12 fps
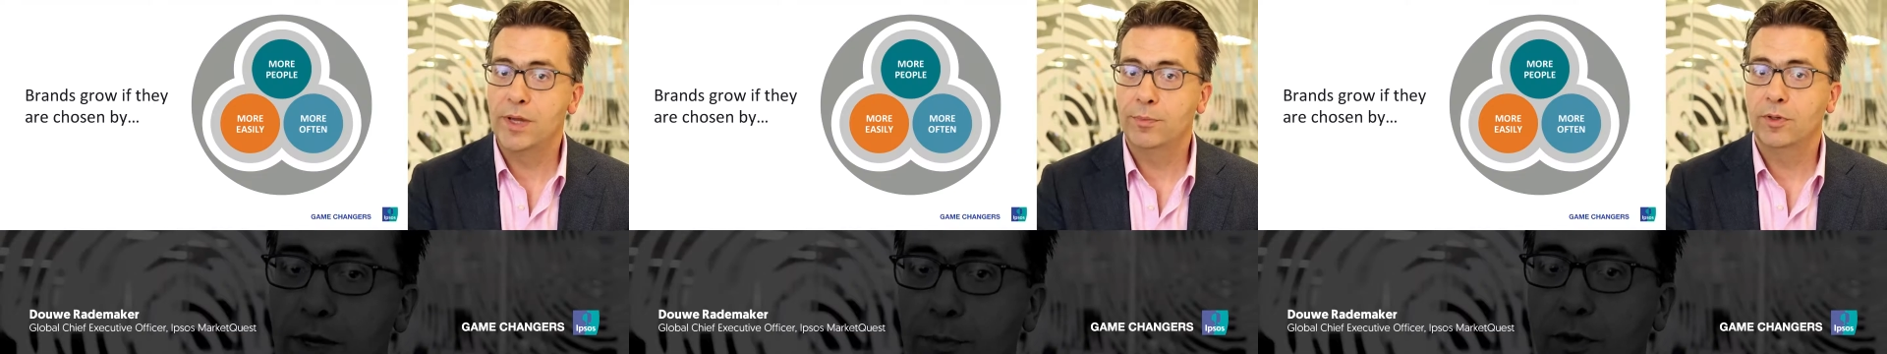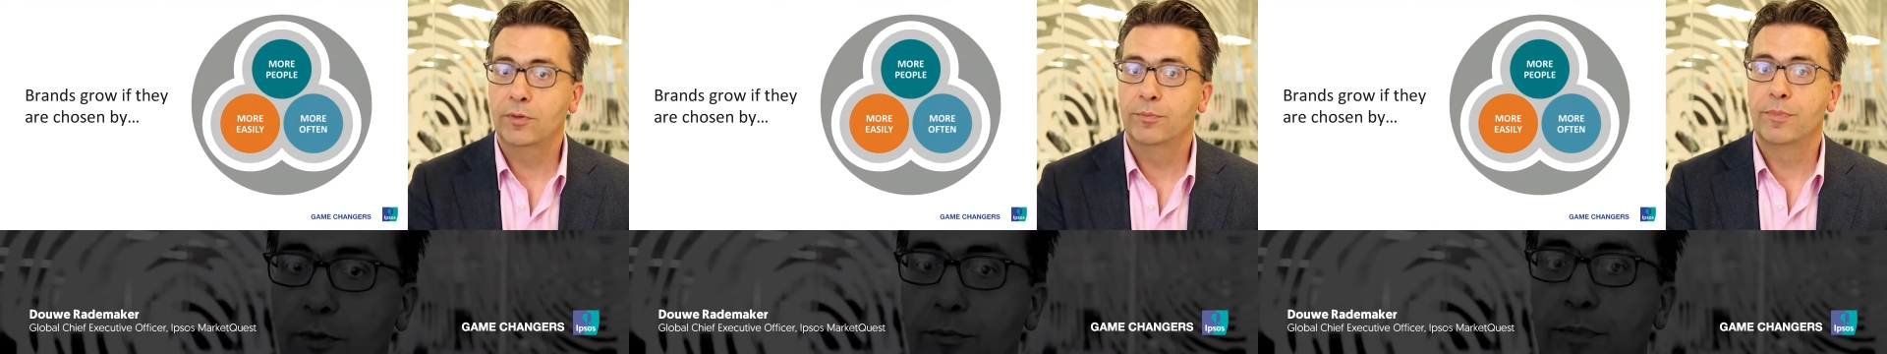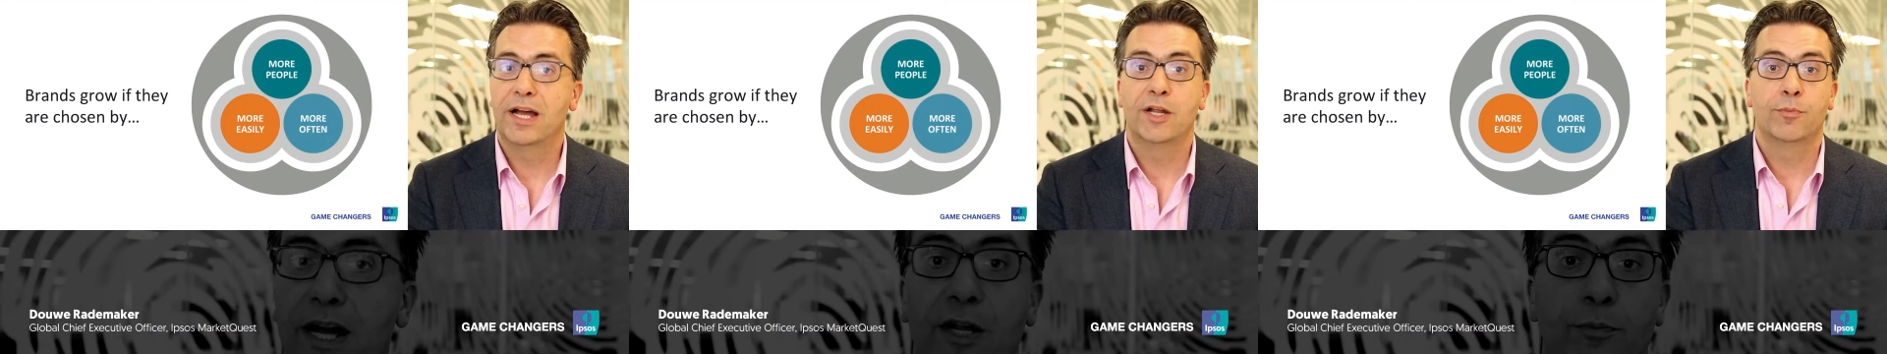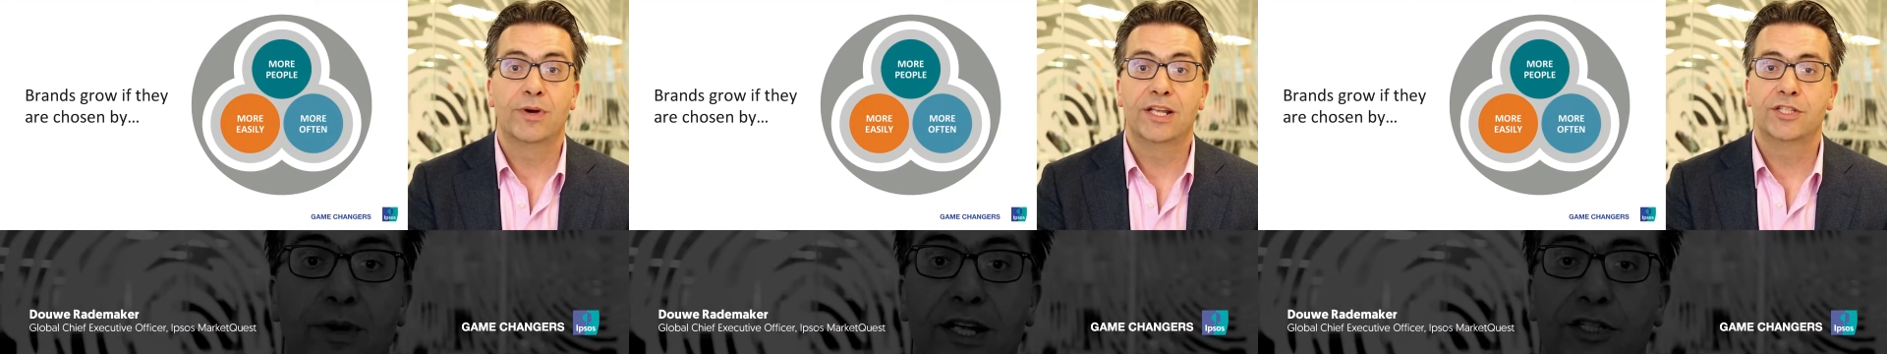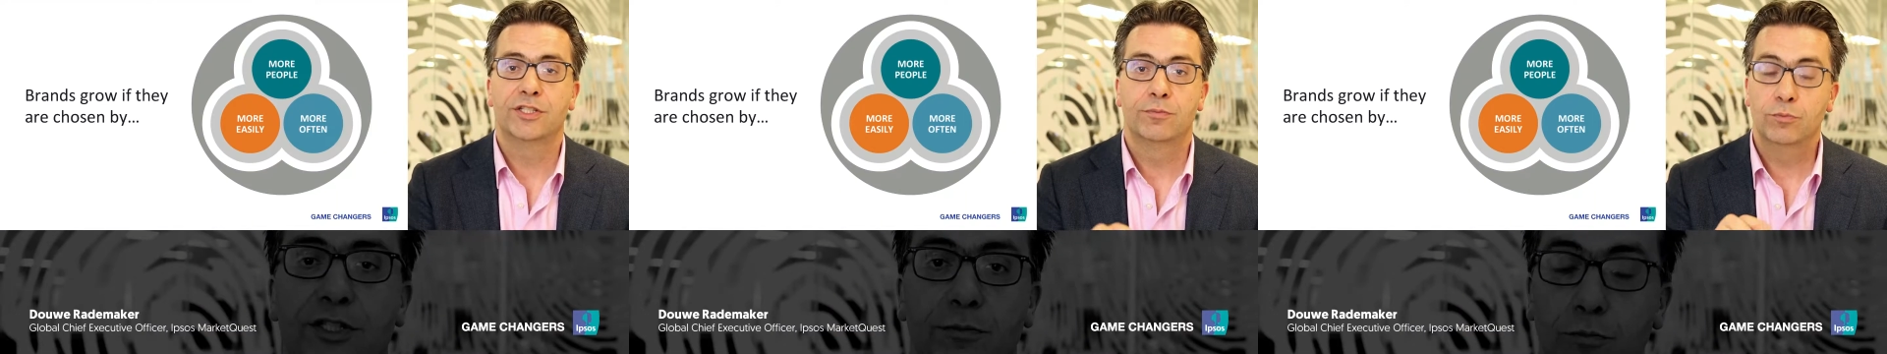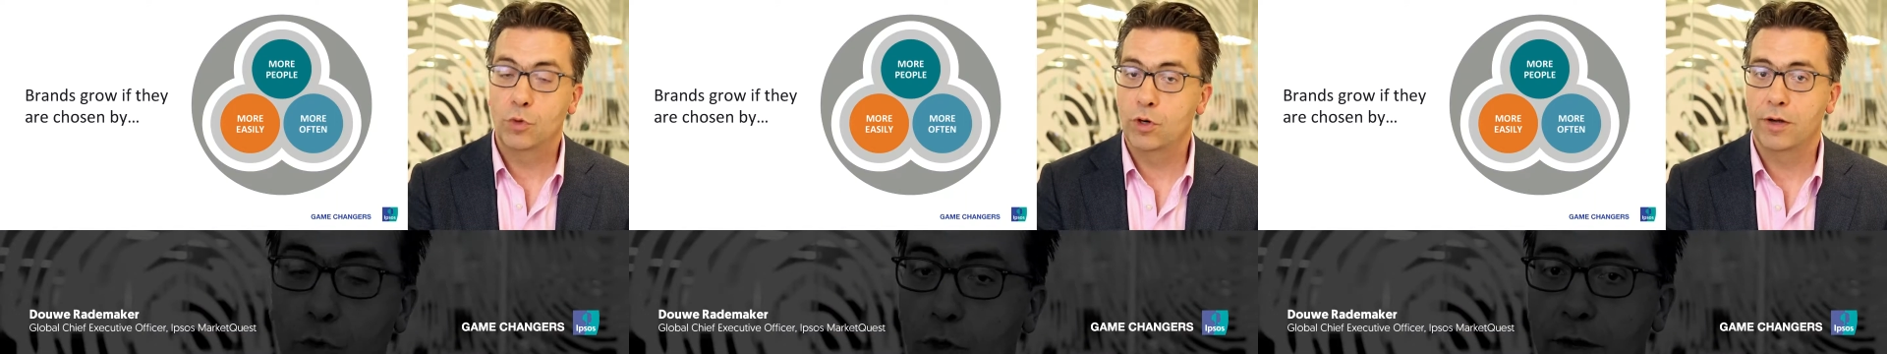people buy brands
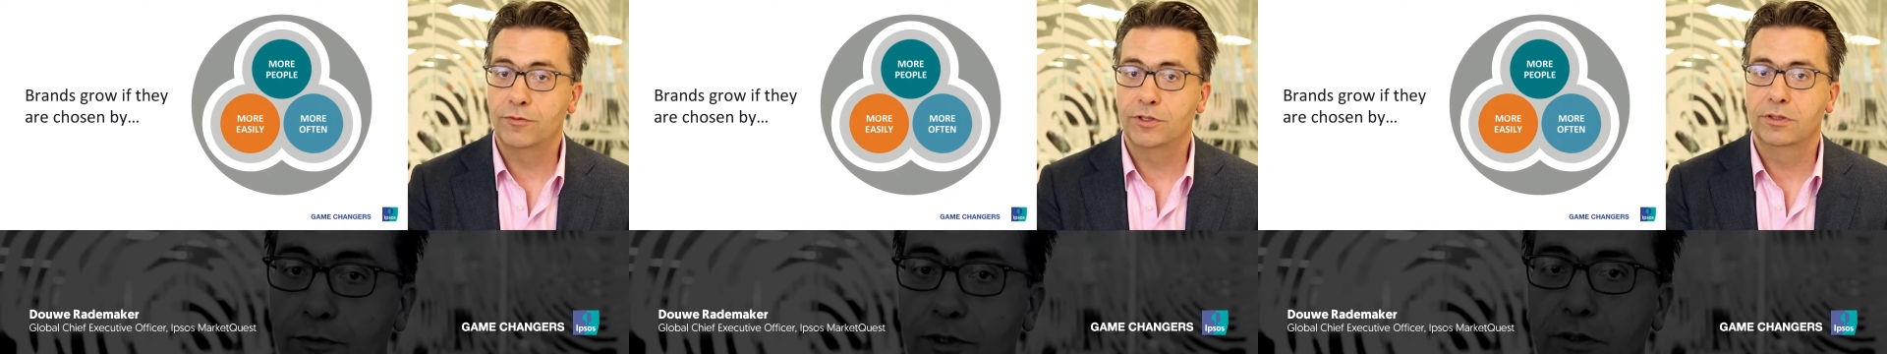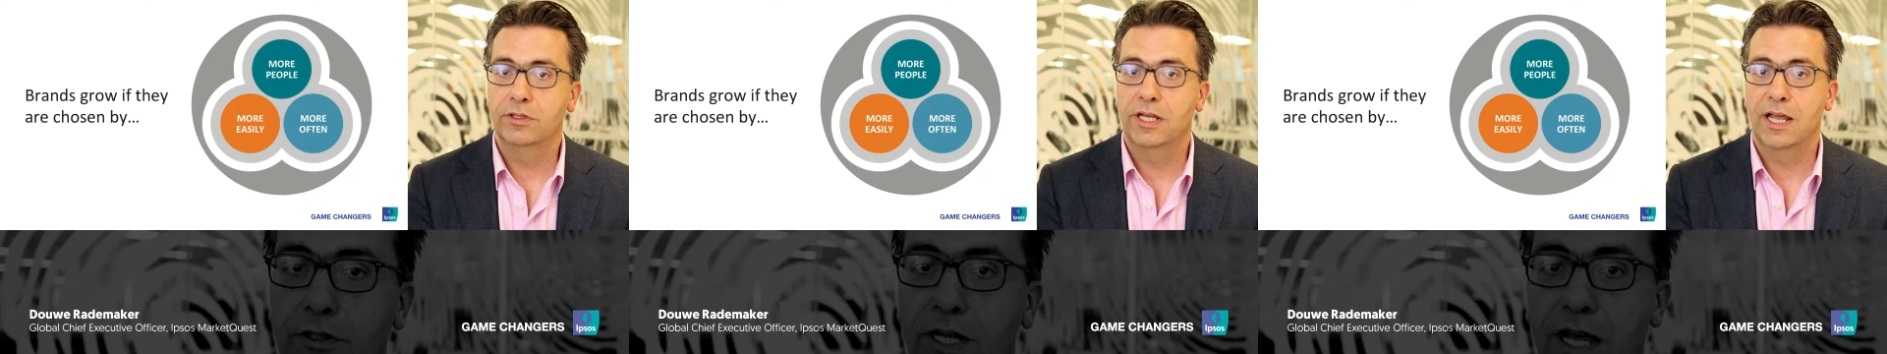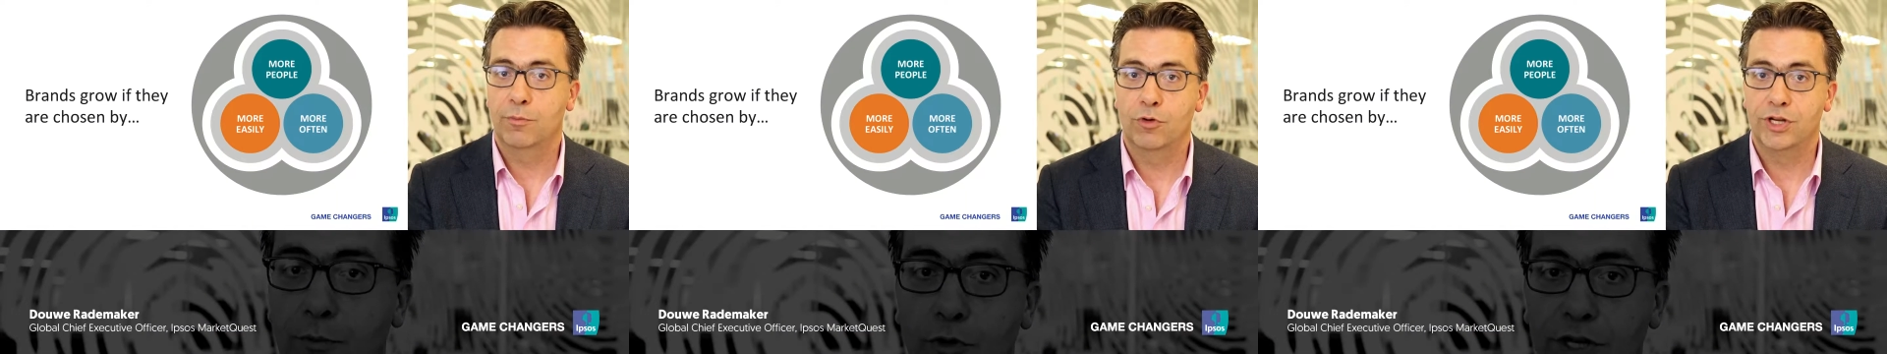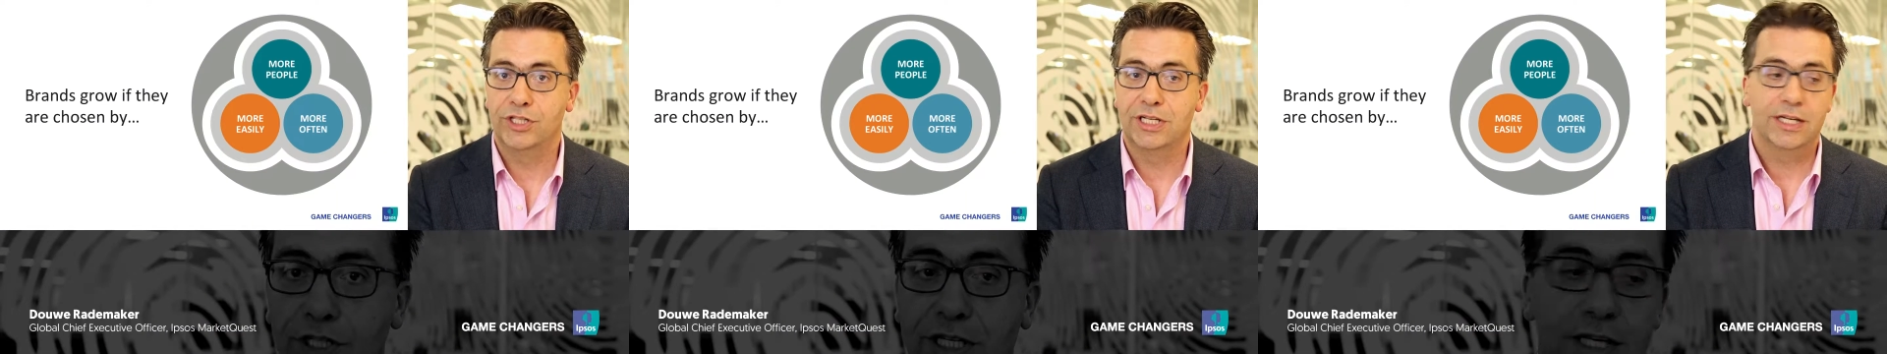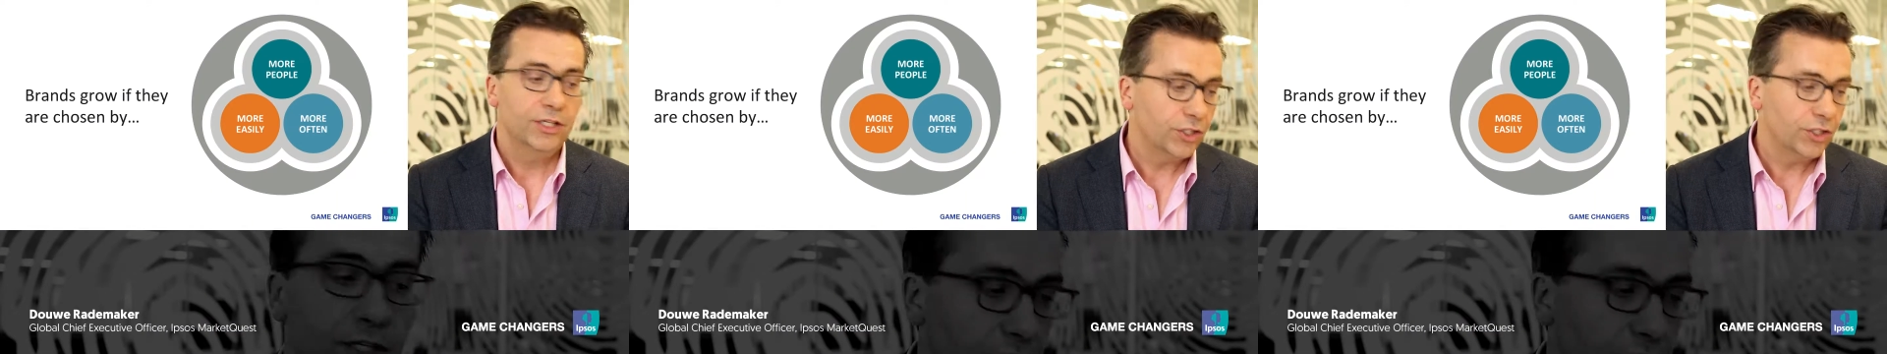more often and more easily.